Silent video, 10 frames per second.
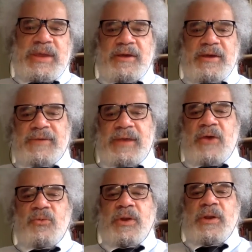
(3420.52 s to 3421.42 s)
me of
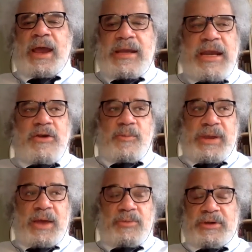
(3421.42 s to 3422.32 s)
that. Well, I need to
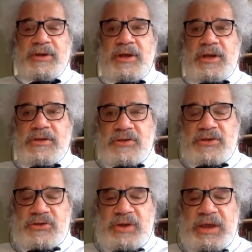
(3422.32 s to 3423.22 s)
be able
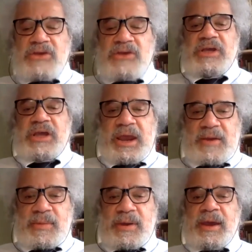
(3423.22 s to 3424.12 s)
to
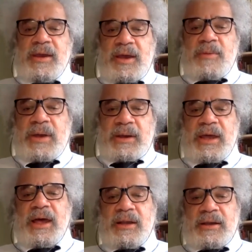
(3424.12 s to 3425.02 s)
educate my
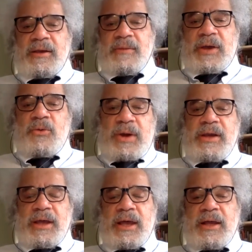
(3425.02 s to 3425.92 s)
colleague, my
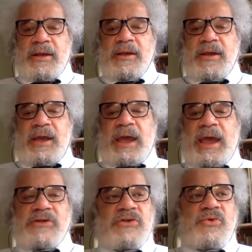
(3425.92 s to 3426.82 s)
white colleague,
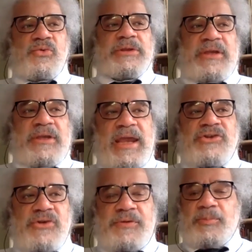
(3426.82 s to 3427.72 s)
as to what the
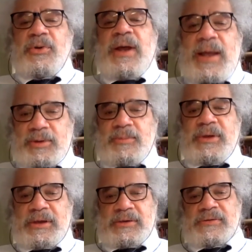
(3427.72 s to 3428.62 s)
nature of the problem
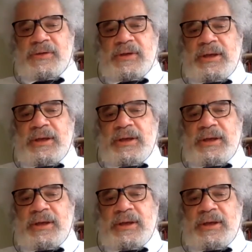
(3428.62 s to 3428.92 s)
is.